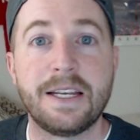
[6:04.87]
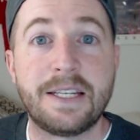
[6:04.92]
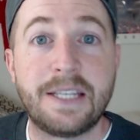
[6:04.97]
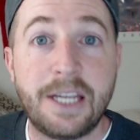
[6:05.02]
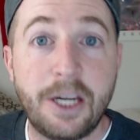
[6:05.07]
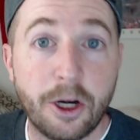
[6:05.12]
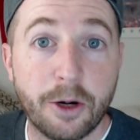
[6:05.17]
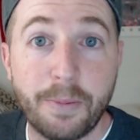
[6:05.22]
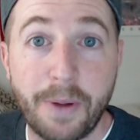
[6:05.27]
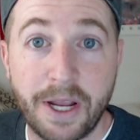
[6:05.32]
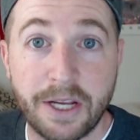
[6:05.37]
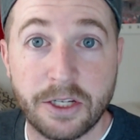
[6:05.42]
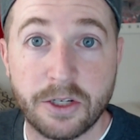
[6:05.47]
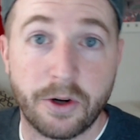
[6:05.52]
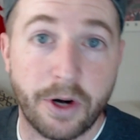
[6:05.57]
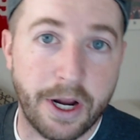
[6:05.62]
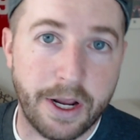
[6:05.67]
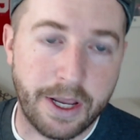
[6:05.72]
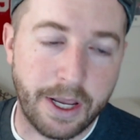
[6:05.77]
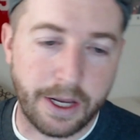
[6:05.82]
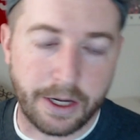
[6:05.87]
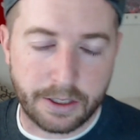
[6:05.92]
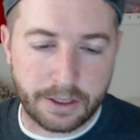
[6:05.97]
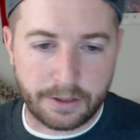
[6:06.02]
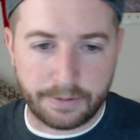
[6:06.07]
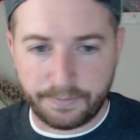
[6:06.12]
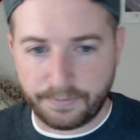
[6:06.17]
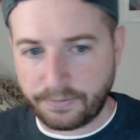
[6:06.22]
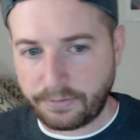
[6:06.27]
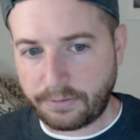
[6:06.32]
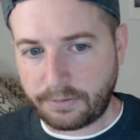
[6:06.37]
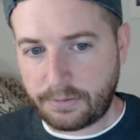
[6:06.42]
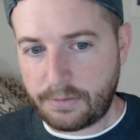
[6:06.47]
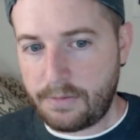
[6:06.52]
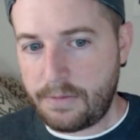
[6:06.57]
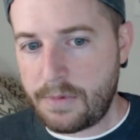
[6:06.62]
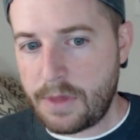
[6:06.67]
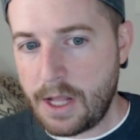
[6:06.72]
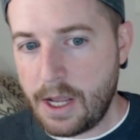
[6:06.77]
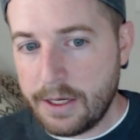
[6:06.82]
tier-based rankings.
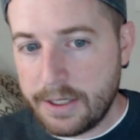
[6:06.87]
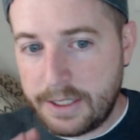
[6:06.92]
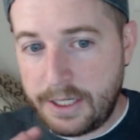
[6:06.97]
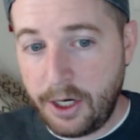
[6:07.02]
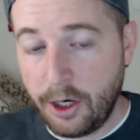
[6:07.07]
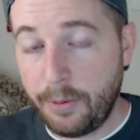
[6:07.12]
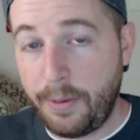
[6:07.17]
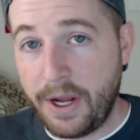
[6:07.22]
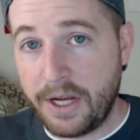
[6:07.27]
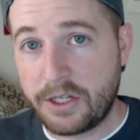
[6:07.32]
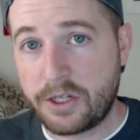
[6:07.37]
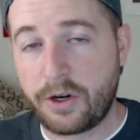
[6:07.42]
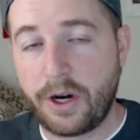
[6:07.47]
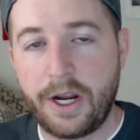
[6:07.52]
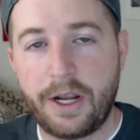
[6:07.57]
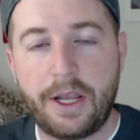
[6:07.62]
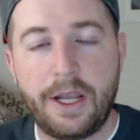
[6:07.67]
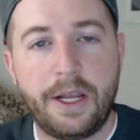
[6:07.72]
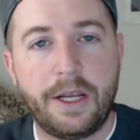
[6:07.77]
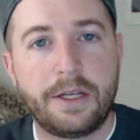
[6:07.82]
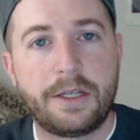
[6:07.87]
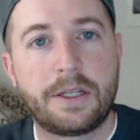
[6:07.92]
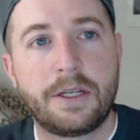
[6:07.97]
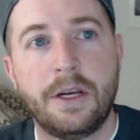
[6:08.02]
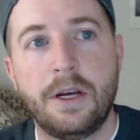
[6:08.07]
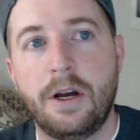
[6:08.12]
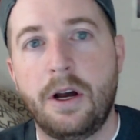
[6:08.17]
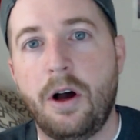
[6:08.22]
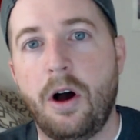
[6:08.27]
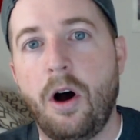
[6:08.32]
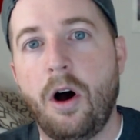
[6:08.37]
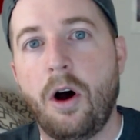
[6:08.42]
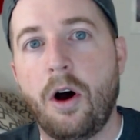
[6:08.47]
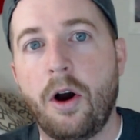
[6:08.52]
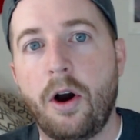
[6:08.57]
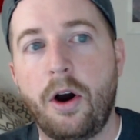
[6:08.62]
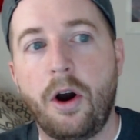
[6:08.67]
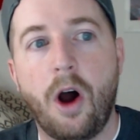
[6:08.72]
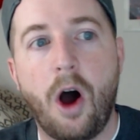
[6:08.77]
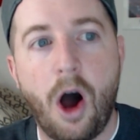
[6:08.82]
Tier-based rankings
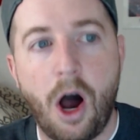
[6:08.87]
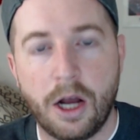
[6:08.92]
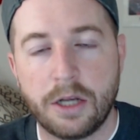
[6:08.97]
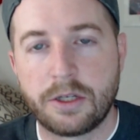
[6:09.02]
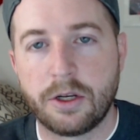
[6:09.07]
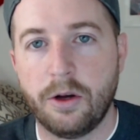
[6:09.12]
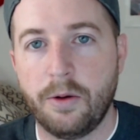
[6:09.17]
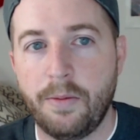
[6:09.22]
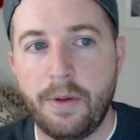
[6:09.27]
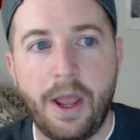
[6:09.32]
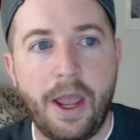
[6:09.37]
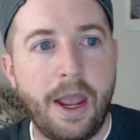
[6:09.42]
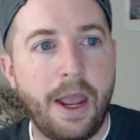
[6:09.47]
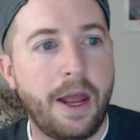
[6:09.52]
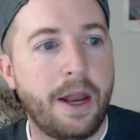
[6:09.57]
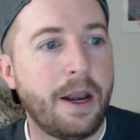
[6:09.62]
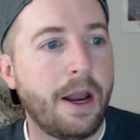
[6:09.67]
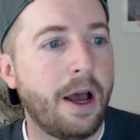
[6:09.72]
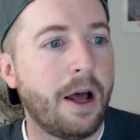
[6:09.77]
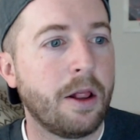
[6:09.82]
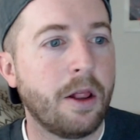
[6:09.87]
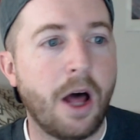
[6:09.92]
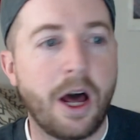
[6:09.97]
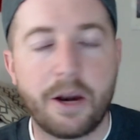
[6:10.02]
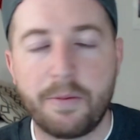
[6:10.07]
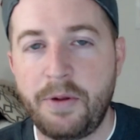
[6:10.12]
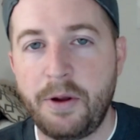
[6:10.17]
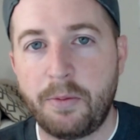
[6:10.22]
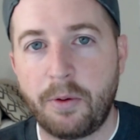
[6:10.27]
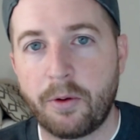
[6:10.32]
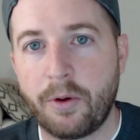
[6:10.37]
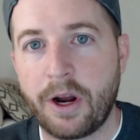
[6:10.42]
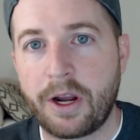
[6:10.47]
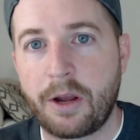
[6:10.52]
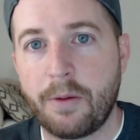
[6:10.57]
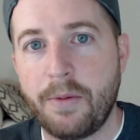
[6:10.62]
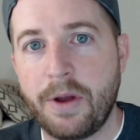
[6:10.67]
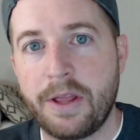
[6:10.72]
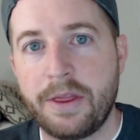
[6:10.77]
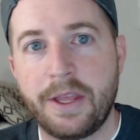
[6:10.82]
are awesome, and a lot of people
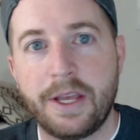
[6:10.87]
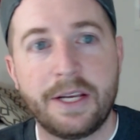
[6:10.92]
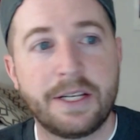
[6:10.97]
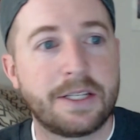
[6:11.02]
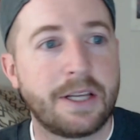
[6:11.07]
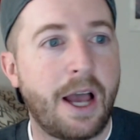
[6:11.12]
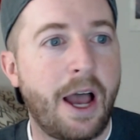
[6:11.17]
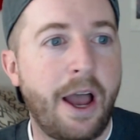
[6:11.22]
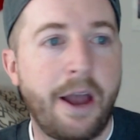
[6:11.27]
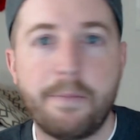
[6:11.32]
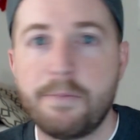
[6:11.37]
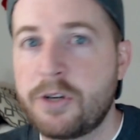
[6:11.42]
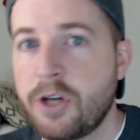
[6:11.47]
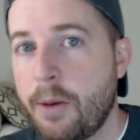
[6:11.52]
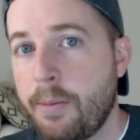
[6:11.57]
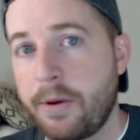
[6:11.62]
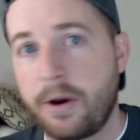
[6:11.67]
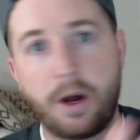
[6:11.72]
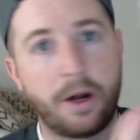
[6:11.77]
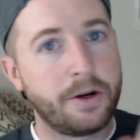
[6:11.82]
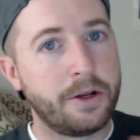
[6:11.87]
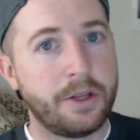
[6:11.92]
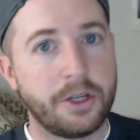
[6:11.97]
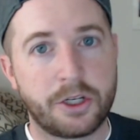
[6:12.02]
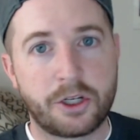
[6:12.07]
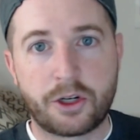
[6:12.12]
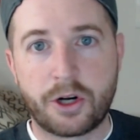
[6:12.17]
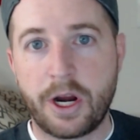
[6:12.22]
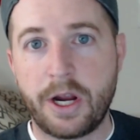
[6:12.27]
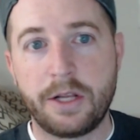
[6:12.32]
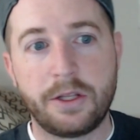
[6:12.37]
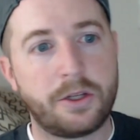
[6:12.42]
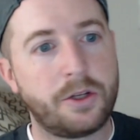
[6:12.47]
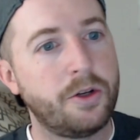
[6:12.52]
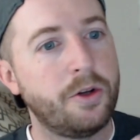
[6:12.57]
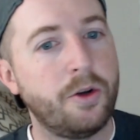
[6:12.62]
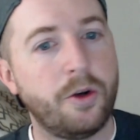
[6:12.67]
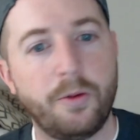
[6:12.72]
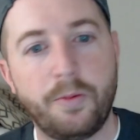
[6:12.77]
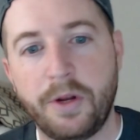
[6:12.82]
recommend this. I'm jumping onto this train
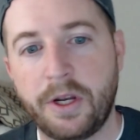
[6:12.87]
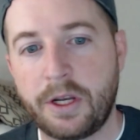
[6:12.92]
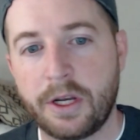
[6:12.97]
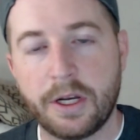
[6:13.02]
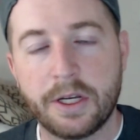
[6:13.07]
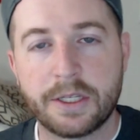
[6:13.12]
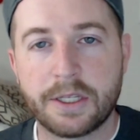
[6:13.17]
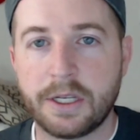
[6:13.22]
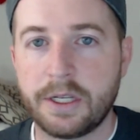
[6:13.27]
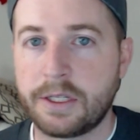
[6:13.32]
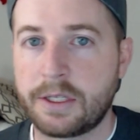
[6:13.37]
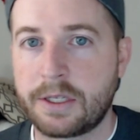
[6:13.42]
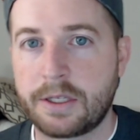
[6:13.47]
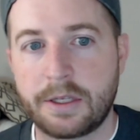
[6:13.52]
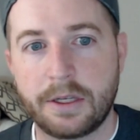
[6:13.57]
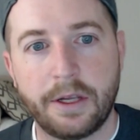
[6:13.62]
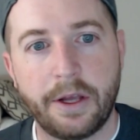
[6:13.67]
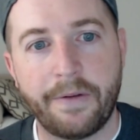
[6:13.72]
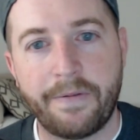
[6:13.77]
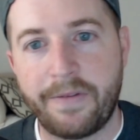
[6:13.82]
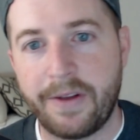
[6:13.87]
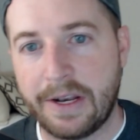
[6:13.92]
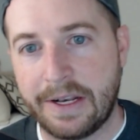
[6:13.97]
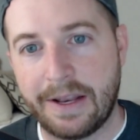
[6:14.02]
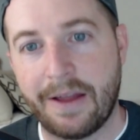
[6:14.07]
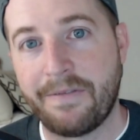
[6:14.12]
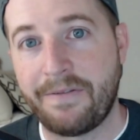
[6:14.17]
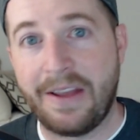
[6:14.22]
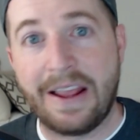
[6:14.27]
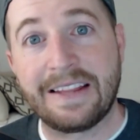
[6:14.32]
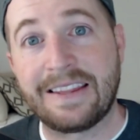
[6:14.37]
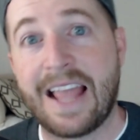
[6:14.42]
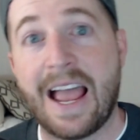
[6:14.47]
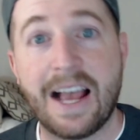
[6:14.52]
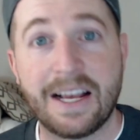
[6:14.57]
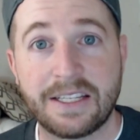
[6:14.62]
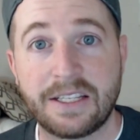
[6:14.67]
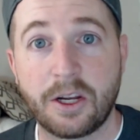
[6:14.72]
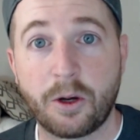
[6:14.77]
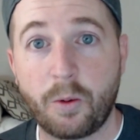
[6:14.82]
too because it's a
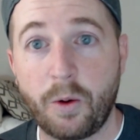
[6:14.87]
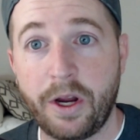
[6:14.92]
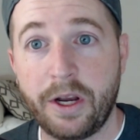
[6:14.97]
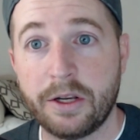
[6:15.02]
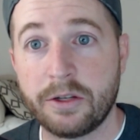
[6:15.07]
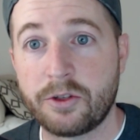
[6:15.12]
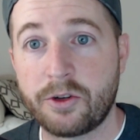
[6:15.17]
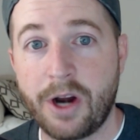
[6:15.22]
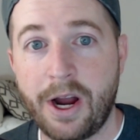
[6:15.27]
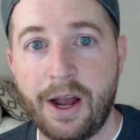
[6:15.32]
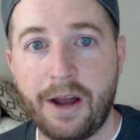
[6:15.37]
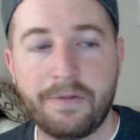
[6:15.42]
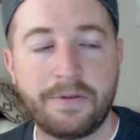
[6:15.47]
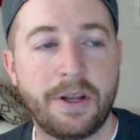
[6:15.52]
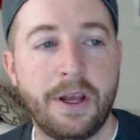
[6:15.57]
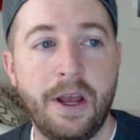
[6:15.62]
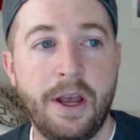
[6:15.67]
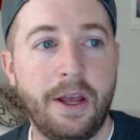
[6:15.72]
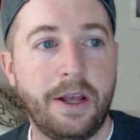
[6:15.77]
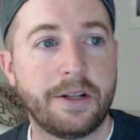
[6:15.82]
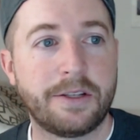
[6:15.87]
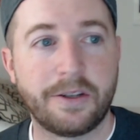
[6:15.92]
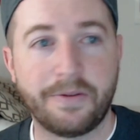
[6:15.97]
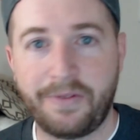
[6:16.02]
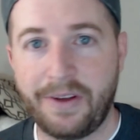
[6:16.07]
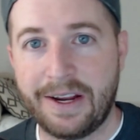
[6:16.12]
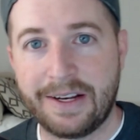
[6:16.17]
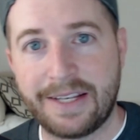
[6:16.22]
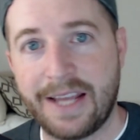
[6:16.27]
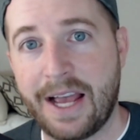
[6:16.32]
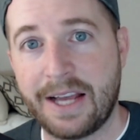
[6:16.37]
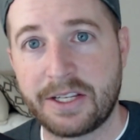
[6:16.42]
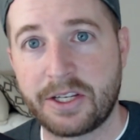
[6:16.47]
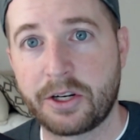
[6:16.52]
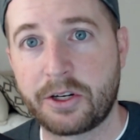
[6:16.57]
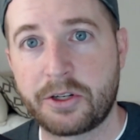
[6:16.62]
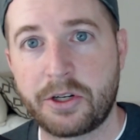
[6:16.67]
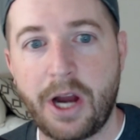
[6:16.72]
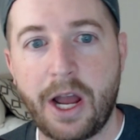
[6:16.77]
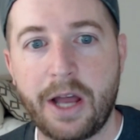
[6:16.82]
fantastic way to draft. It's a fantastic
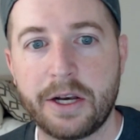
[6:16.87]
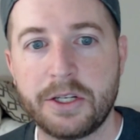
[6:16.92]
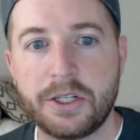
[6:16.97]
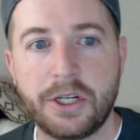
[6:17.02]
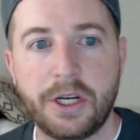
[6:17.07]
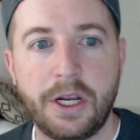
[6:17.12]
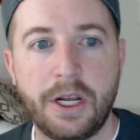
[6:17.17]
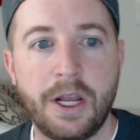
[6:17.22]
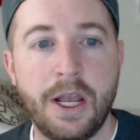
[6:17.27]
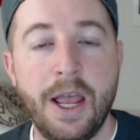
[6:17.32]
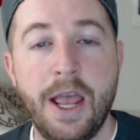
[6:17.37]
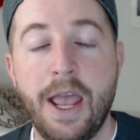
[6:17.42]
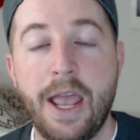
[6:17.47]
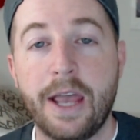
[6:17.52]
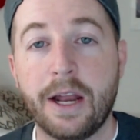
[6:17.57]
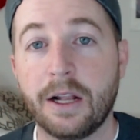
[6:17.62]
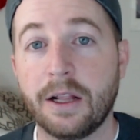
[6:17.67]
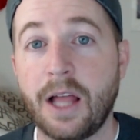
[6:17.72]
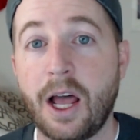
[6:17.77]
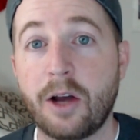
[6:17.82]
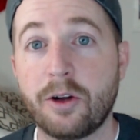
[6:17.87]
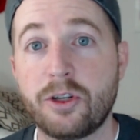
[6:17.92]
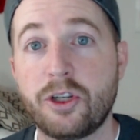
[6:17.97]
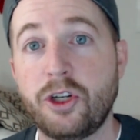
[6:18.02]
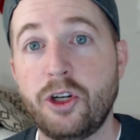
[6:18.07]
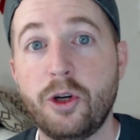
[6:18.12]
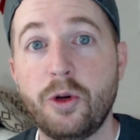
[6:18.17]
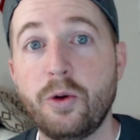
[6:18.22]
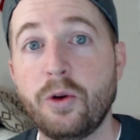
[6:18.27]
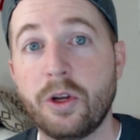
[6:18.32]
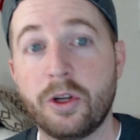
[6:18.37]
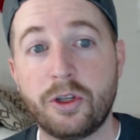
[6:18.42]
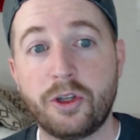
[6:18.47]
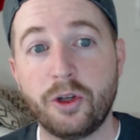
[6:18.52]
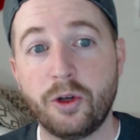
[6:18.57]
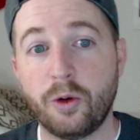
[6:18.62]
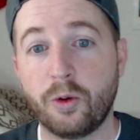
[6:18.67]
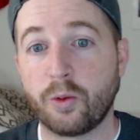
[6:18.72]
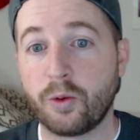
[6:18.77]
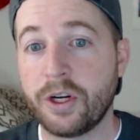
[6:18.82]
strategy. It allows you to
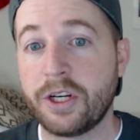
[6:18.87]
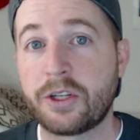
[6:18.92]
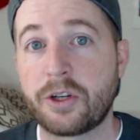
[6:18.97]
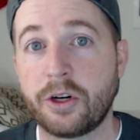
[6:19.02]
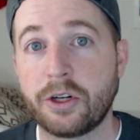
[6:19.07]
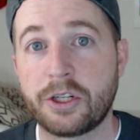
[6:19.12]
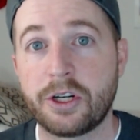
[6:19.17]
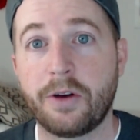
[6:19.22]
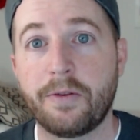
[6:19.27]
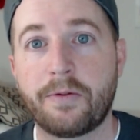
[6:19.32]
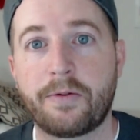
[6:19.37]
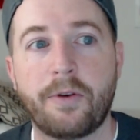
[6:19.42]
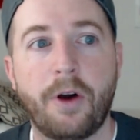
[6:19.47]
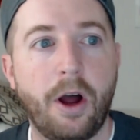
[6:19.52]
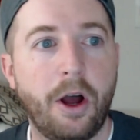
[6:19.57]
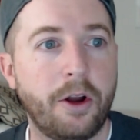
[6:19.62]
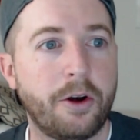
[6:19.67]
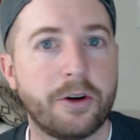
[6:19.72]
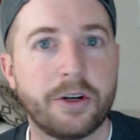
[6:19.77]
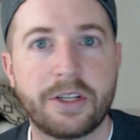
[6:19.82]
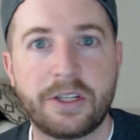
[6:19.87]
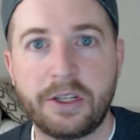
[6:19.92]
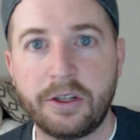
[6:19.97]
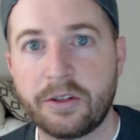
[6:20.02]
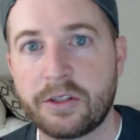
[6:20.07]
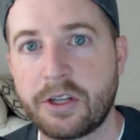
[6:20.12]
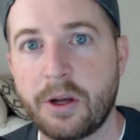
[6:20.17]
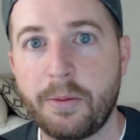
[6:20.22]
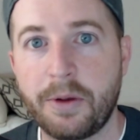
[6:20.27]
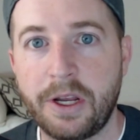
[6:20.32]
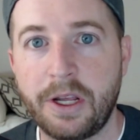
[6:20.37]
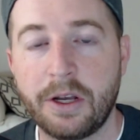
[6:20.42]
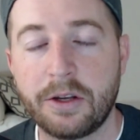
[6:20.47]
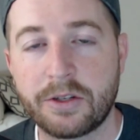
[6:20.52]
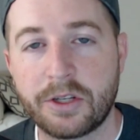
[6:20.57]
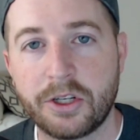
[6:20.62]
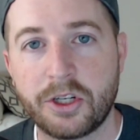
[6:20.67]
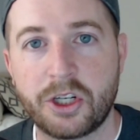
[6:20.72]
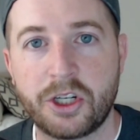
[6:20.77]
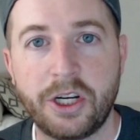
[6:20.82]
do research up front or steal somebody
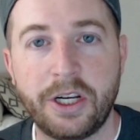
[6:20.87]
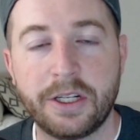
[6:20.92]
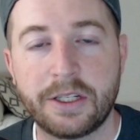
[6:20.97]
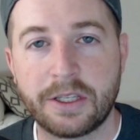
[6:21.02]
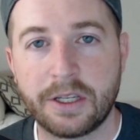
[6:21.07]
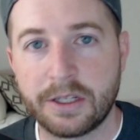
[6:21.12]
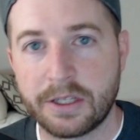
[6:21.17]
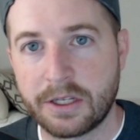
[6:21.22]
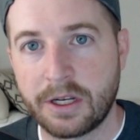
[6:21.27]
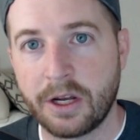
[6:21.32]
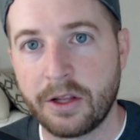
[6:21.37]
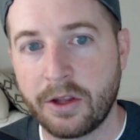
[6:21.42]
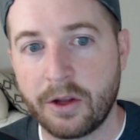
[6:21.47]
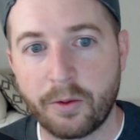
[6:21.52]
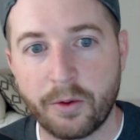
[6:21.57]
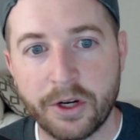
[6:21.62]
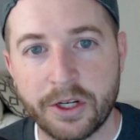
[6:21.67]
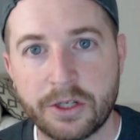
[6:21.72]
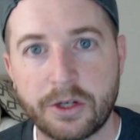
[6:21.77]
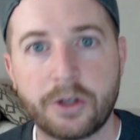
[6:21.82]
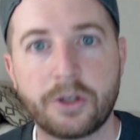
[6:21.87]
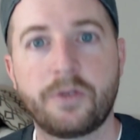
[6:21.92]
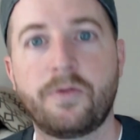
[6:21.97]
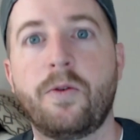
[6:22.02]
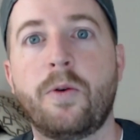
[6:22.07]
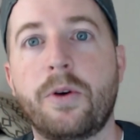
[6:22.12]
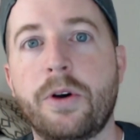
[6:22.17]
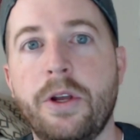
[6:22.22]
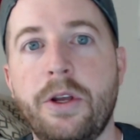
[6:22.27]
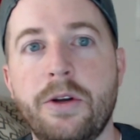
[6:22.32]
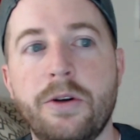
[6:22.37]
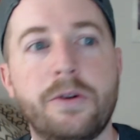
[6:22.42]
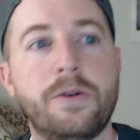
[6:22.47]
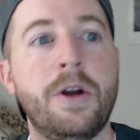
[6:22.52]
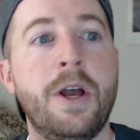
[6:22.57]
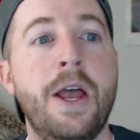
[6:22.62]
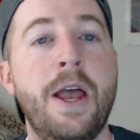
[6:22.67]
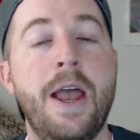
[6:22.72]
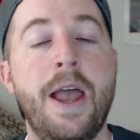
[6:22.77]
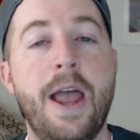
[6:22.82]
else's sheets that's done the research for you,
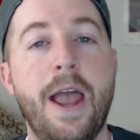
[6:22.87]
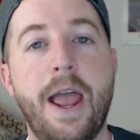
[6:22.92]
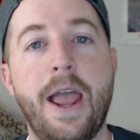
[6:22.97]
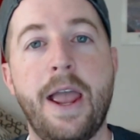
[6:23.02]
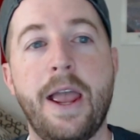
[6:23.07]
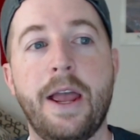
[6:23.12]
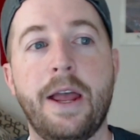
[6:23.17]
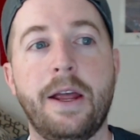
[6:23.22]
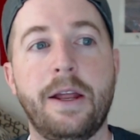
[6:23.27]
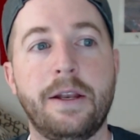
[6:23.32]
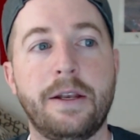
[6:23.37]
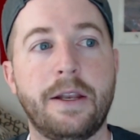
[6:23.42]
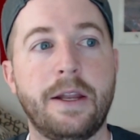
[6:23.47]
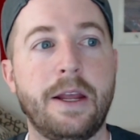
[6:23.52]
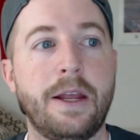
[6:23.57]
and